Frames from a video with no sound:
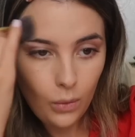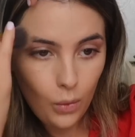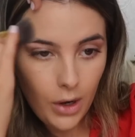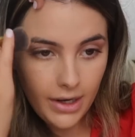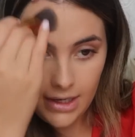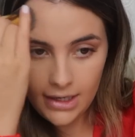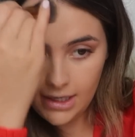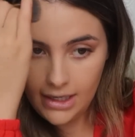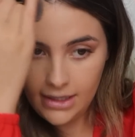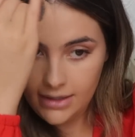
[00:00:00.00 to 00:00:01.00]
working
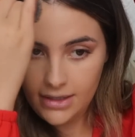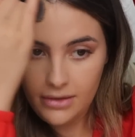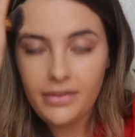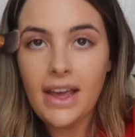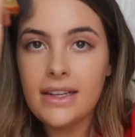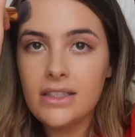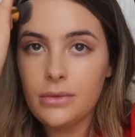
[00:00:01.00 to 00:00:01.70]
it into the face.